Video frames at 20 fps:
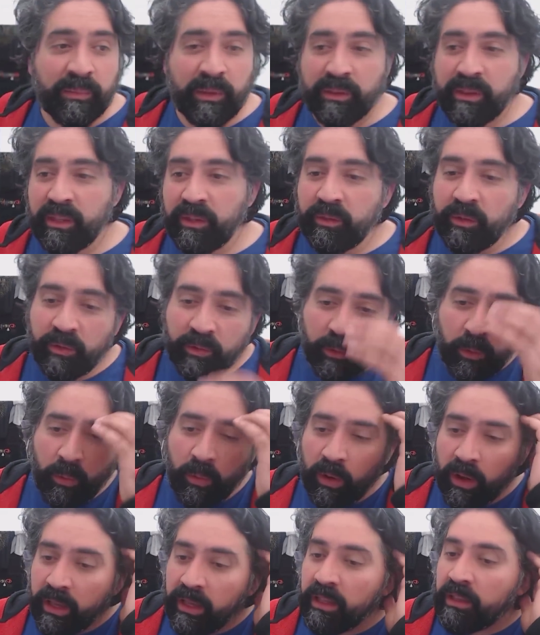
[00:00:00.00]
Now this is
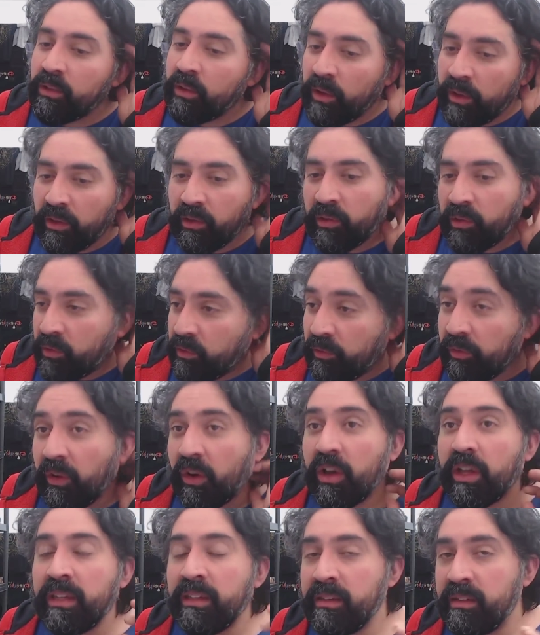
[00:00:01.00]
quite a nice
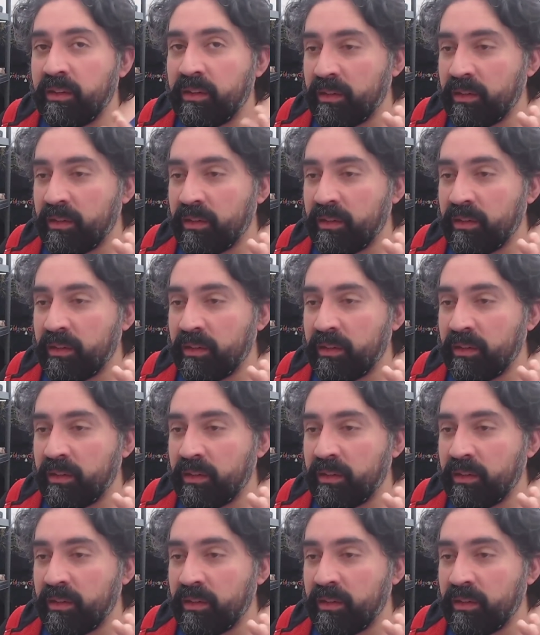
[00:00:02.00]
find.